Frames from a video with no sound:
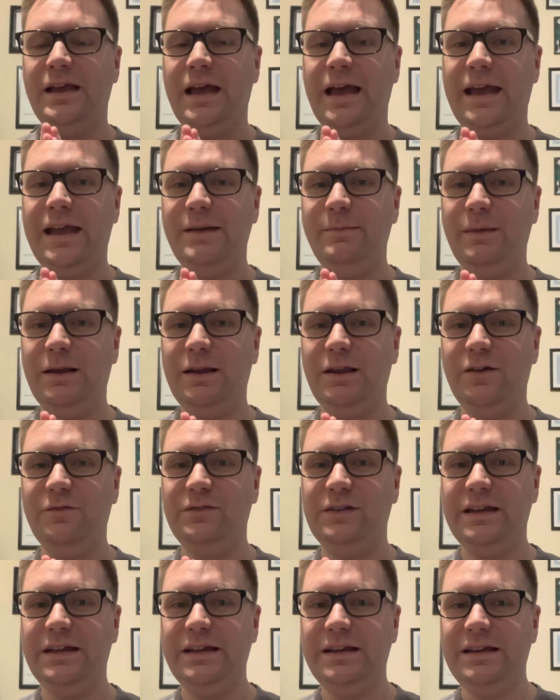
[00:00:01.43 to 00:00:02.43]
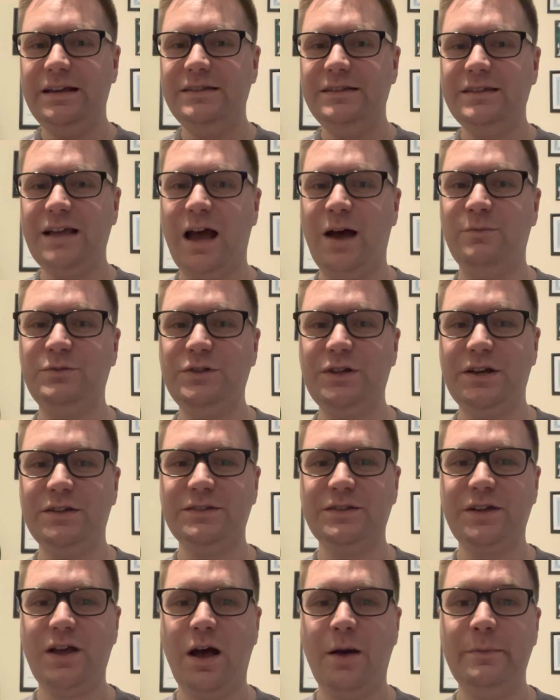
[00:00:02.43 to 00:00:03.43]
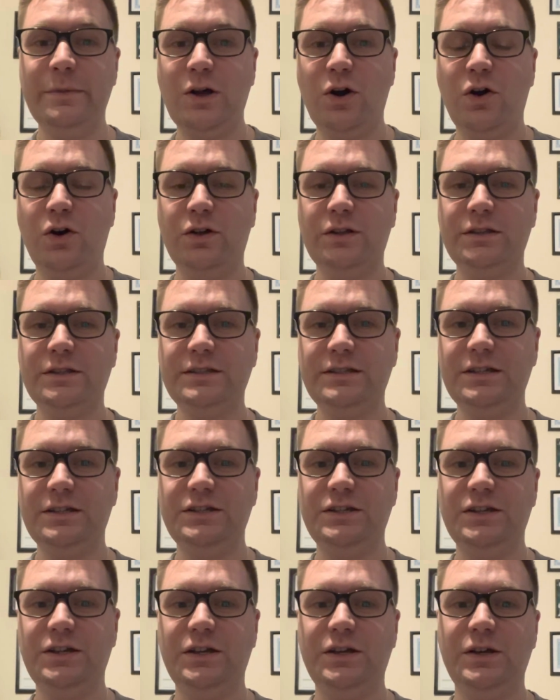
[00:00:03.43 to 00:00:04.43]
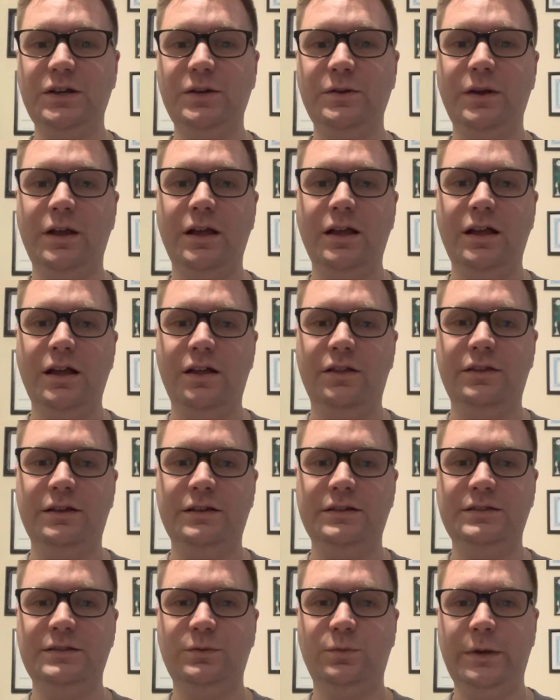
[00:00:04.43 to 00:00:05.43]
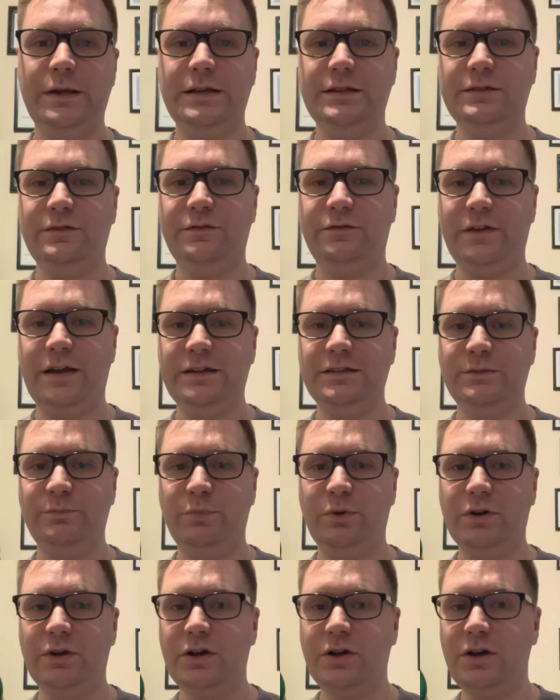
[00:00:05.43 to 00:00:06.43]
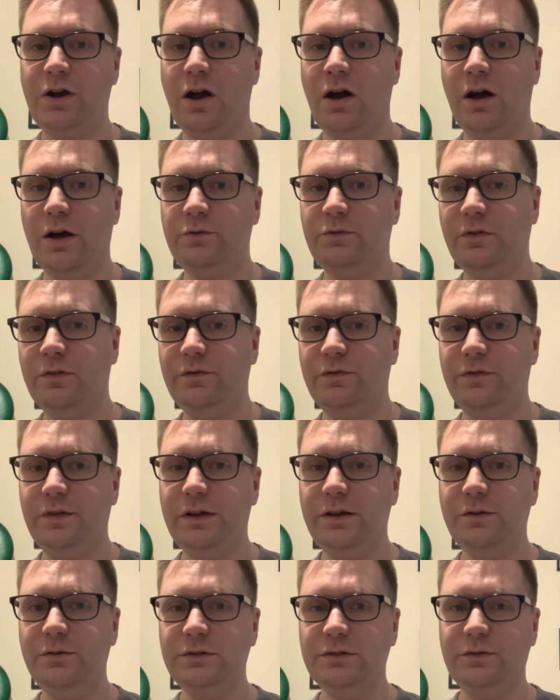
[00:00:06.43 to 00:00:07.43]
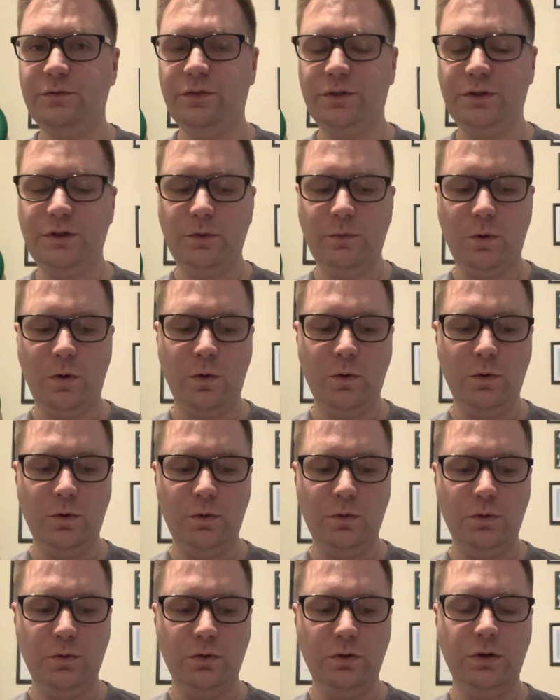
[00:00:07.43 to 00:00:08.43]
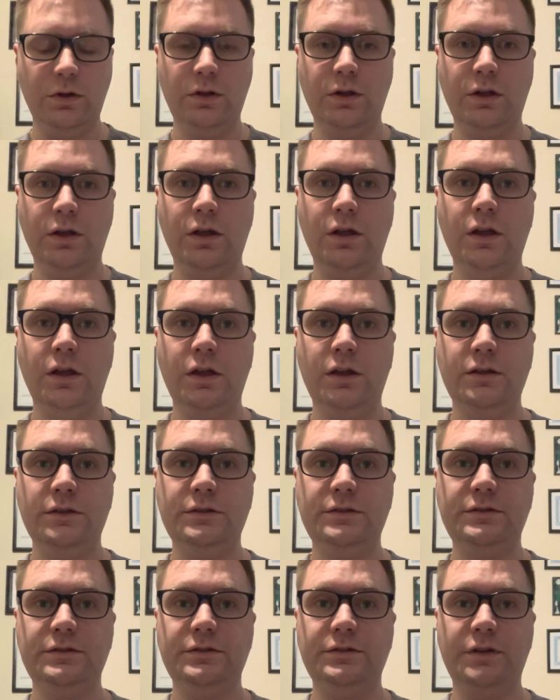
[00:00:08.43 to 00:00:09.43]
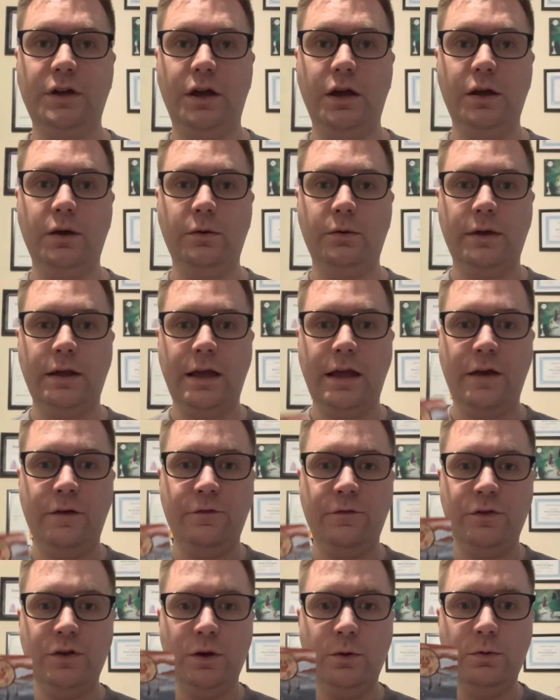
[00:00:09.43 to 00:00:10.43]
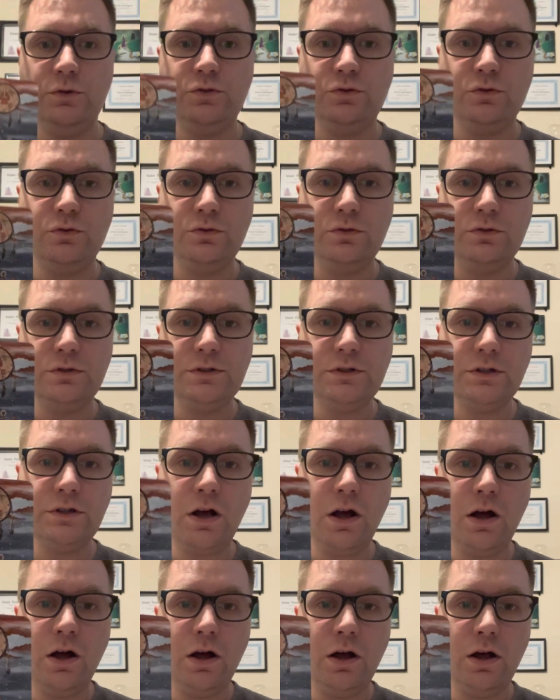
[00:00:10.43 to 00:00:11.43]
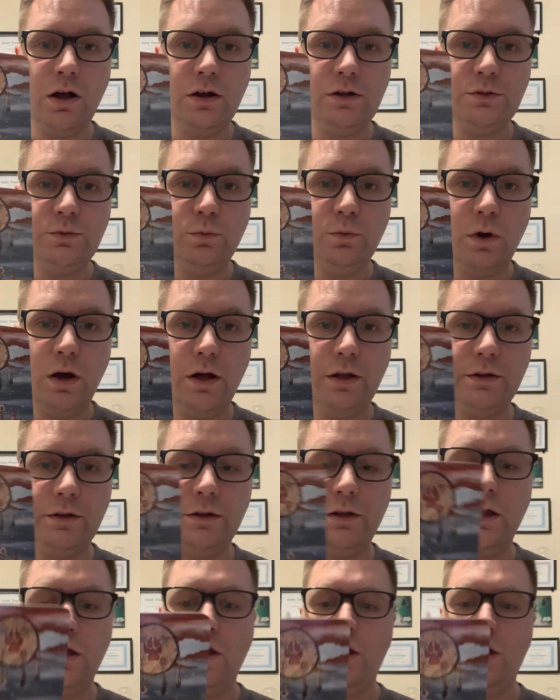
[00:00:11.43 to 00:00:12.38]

Hey, my lovelies, I'm just coming on to do this week's Facebook card reveals for you all. So, if you were drawn to card one,